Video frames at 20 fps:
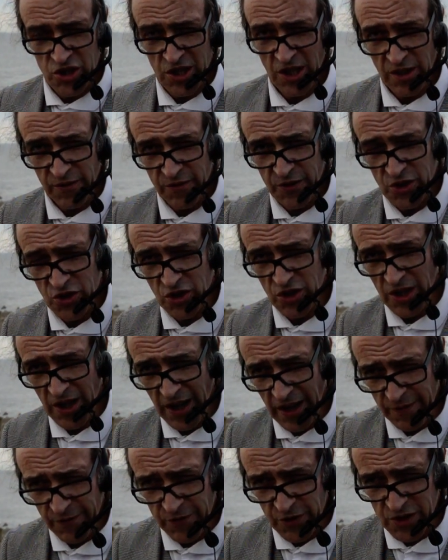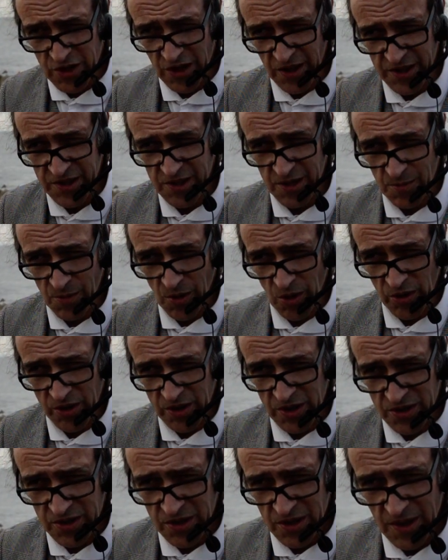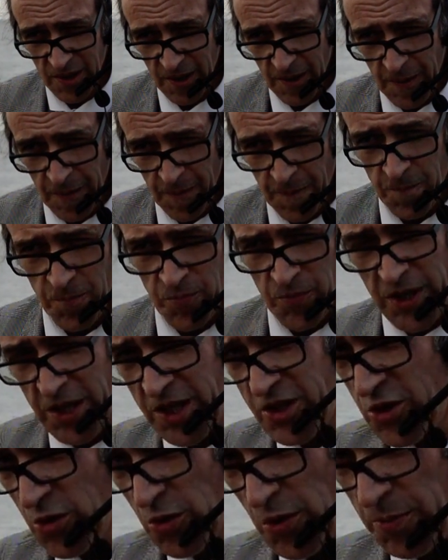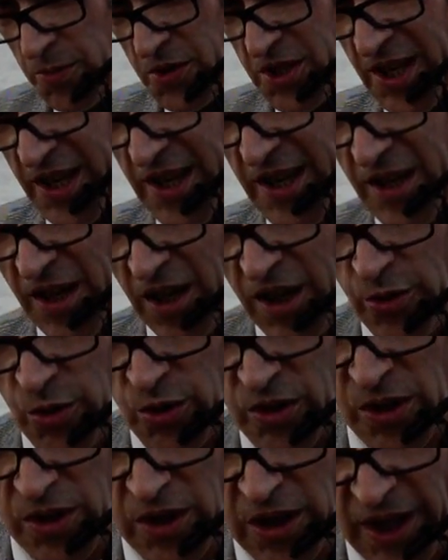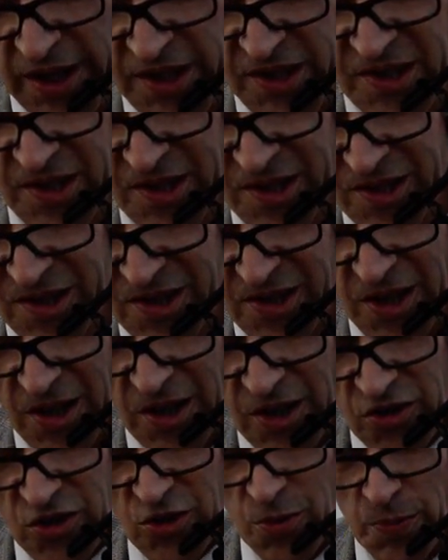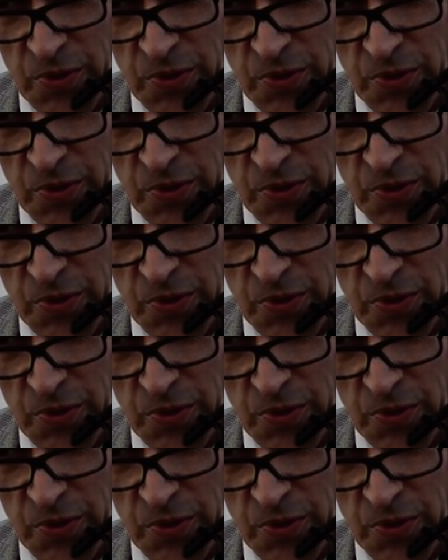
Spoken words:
television advertising market, need to obtain a local license to